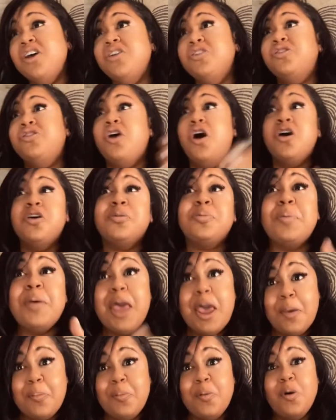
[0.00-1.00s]
those
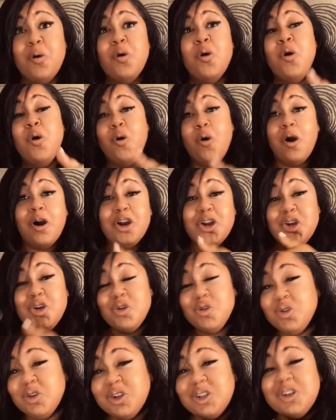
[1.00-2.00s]
people who
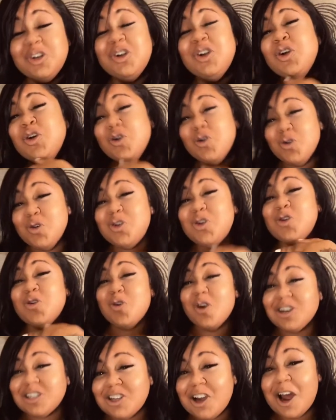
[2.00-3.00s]
you
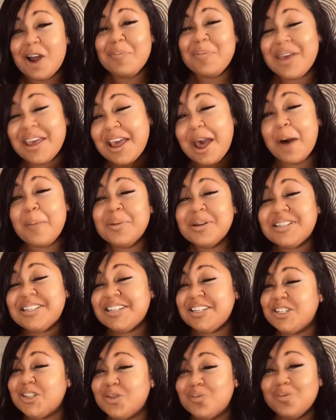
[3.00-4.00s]
are trying to be in
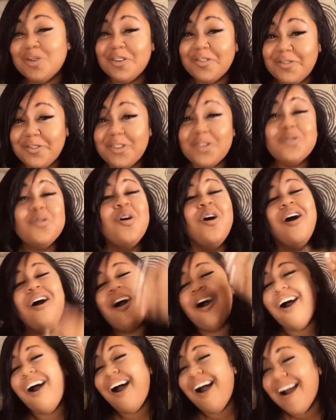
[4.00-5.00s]
competition with you
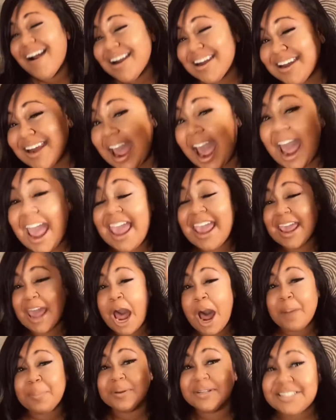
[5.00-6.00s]
are not in
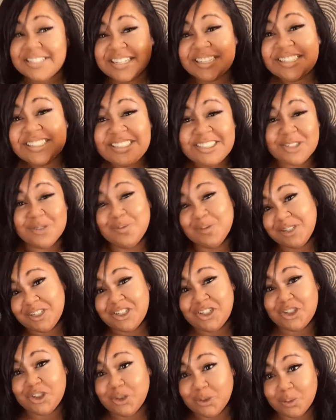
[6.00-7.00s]
competition
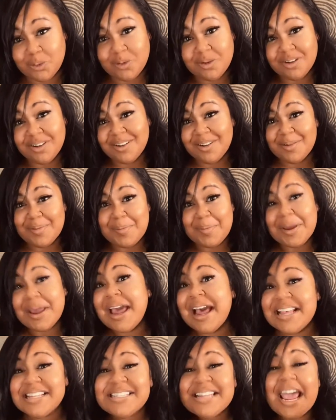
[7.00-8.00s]
with you.
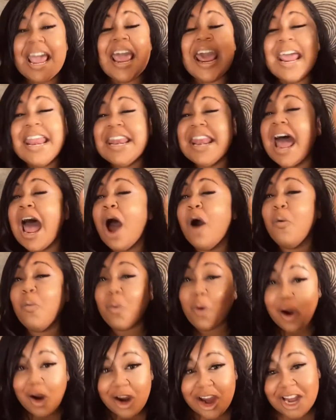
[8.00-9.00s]
Because they ain't not
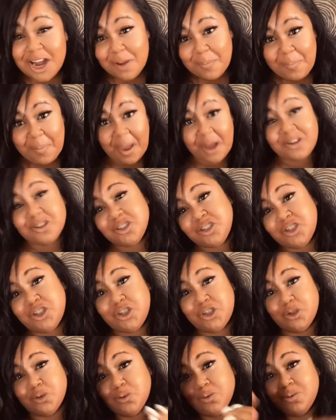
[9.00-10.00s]
worried about
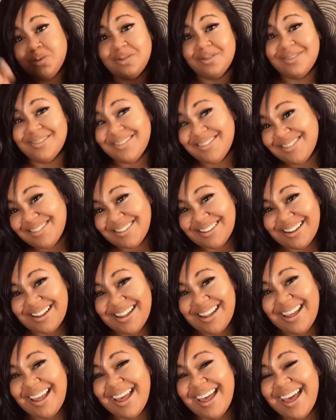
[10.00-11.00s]
you.
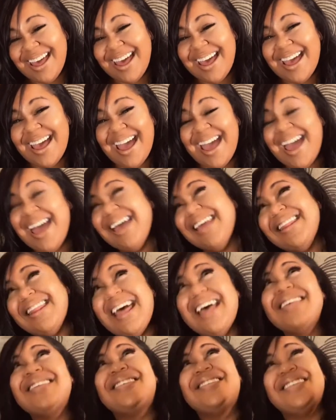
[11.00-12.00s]

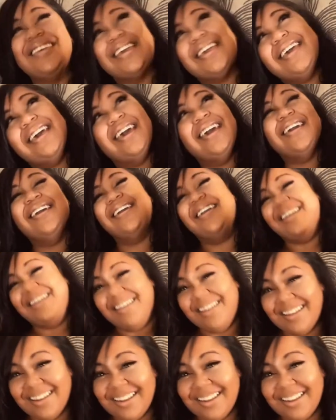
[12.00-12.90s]
That's the kicker.